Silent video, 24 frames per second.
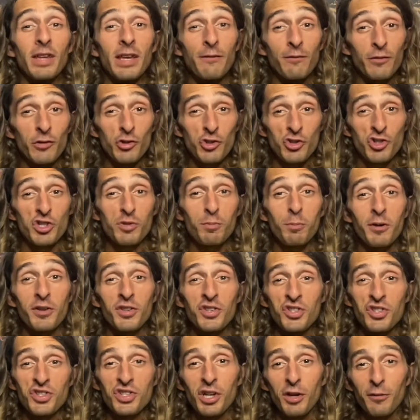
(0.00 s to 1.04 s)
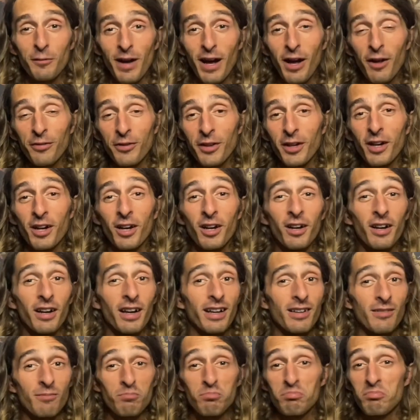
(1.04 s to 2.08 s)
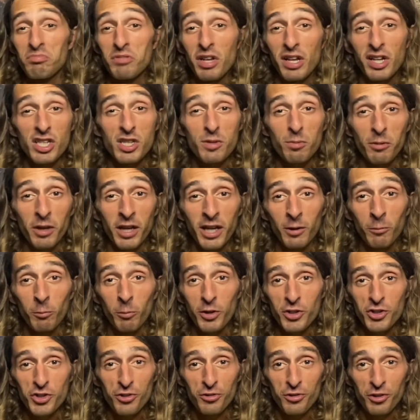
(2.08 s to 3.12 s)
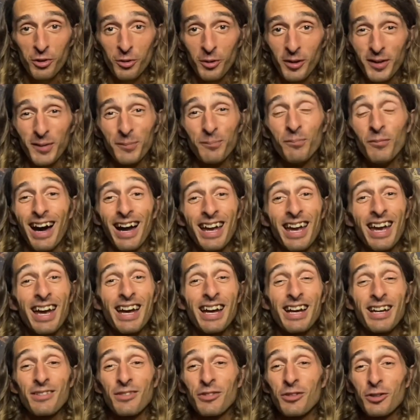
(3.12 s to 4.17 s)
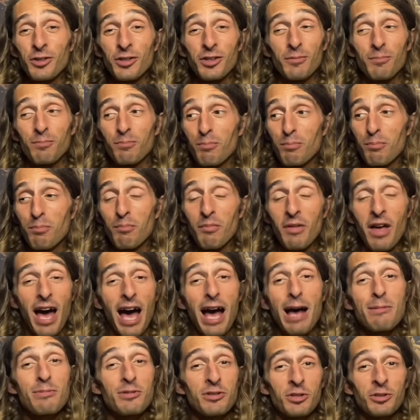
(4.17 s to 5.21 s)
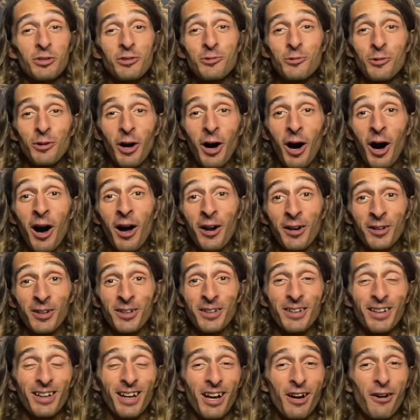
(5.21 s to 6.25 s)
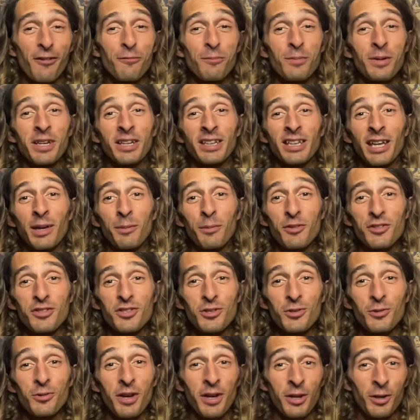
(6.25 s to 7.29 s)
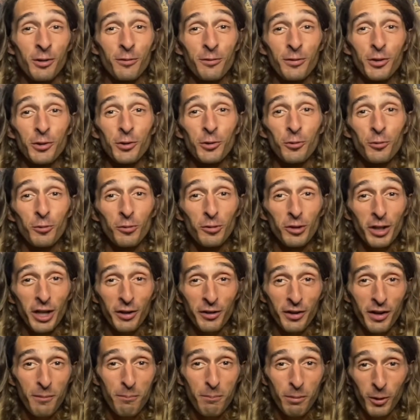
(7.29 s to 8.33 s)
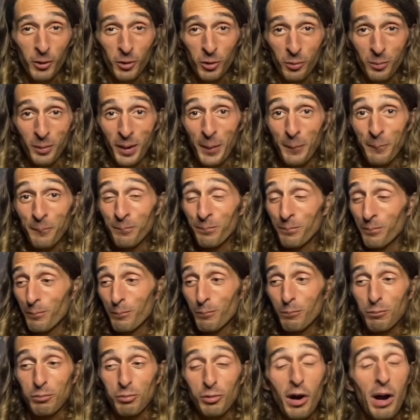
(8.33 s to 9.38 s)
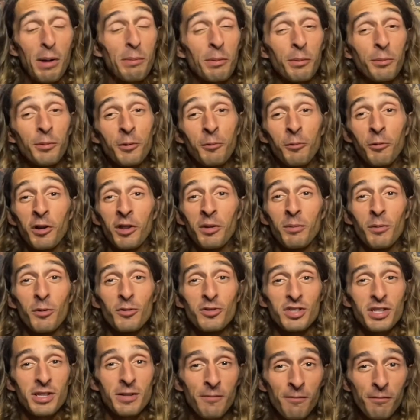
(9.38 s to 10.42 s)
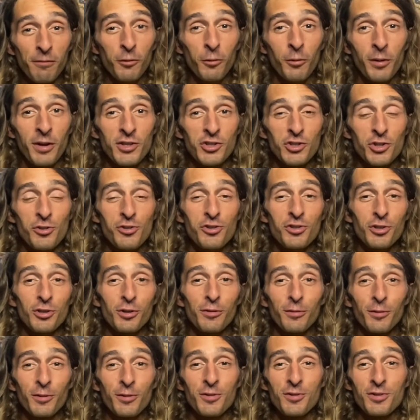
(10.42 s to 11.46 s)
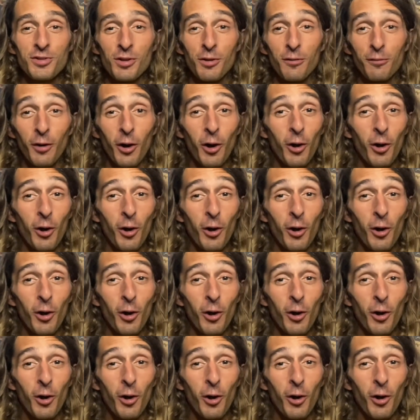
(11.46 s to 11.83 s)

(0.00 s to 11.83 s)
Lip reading: if you just put yourself out there and explain what you're doing. I had the absolute honor of being able to interview Larry Bertelman, probably one of the most influential surfers of